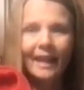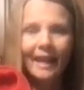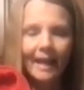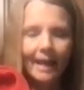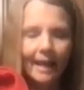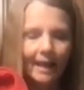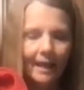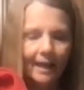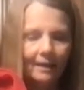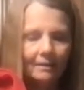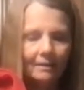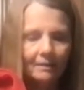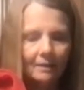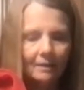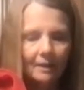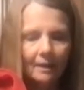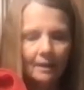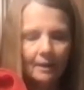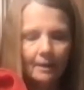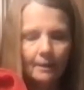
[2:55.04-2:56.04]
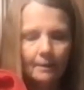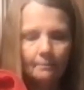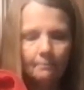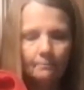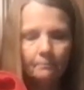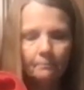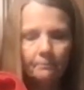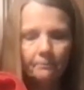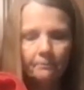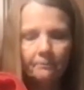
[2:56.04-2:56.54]

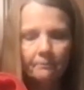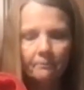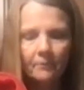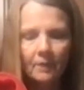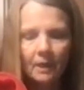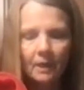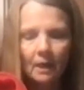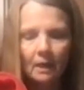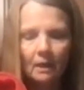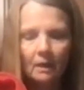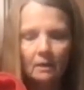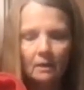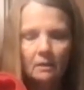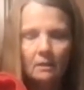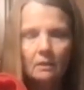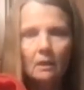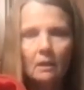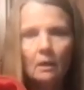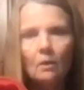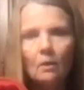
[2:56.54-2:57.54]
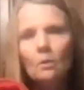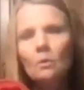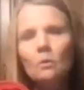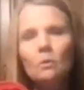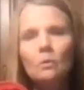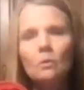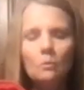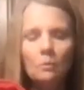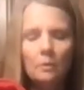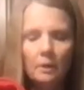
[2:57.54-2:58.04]
And
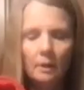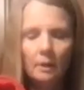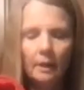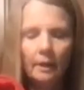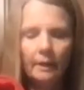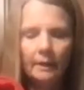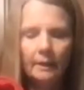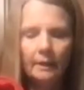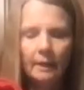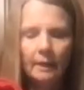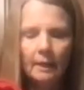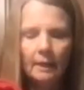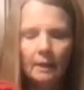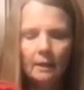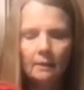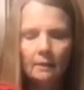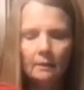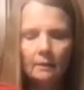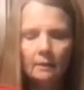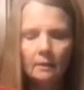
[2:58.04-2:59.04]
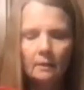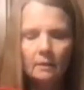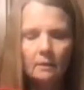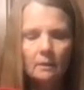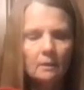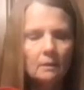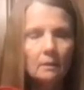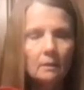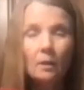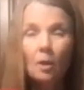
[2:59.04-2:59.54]
so again, this
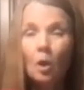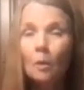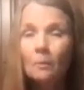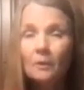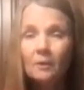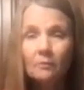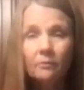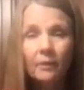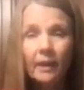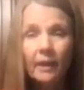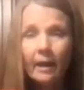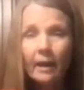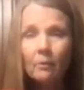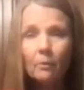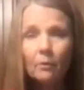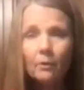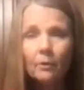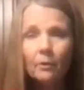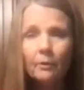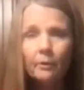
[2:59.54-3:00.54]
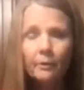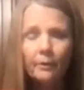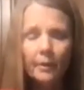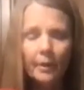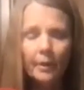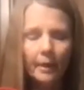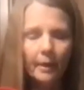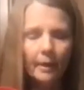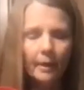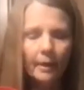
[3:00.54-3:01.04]
is an almond flour
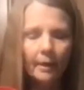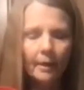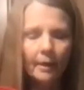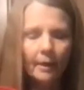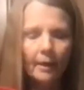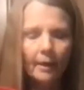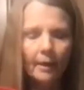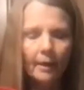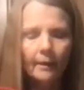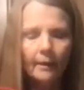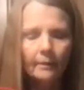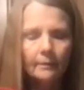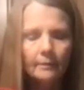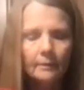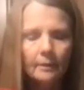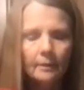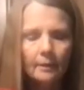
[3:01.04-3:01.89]
and,